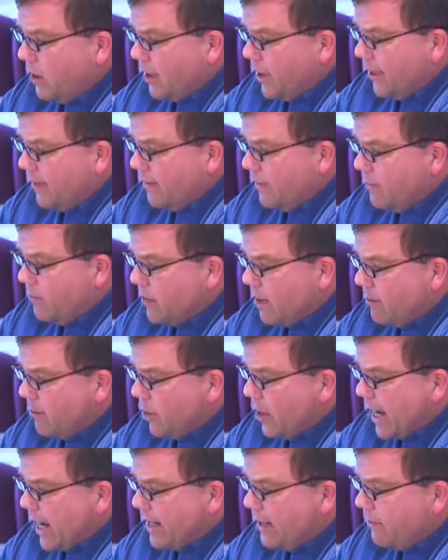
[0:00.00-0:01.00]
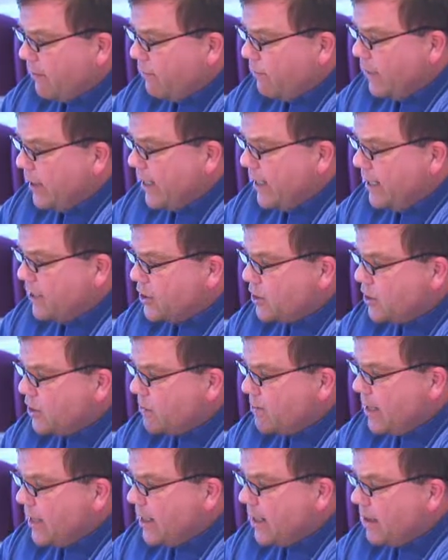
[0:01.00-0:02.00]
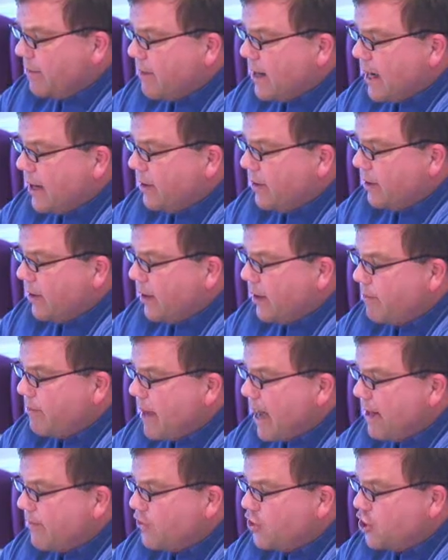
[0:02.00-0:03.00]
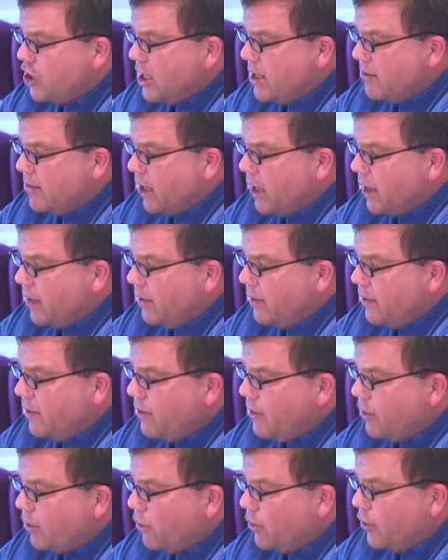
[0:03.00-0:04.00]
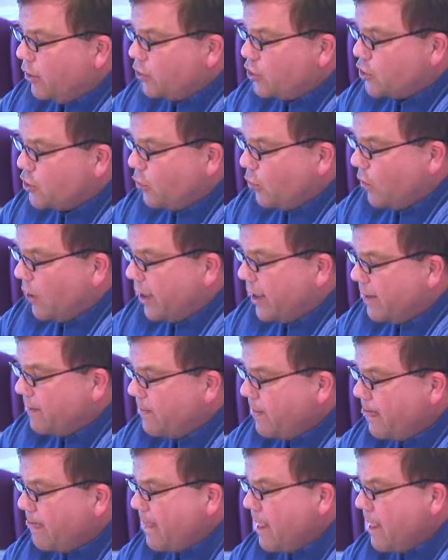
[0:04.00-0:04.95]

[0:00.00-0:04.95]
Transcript: Uh, number 93, he's speaking about uh, Bathsheba, the real story.